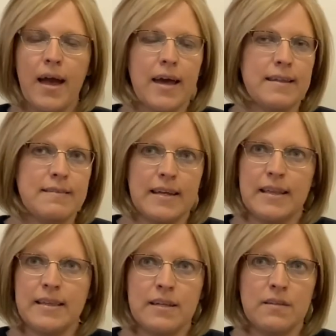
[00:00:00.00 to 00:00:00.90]
I didn't say
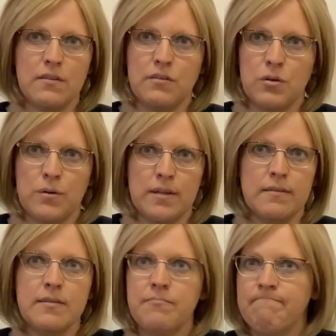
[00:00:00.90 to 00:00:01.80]
anything to the students
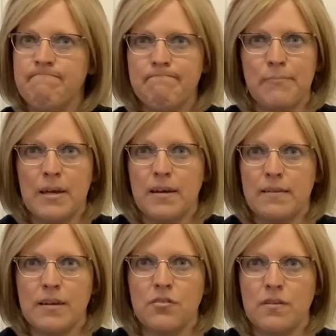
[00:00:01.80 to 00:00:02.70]
because
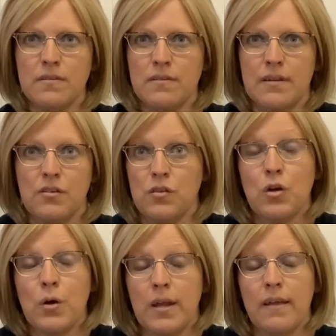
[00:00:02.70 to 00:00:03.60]
I just
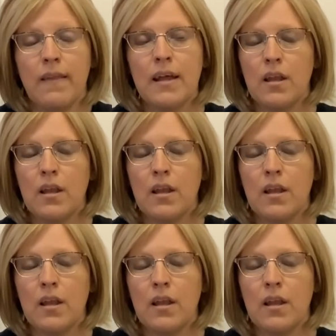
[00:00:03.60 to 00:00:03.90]
couldn't.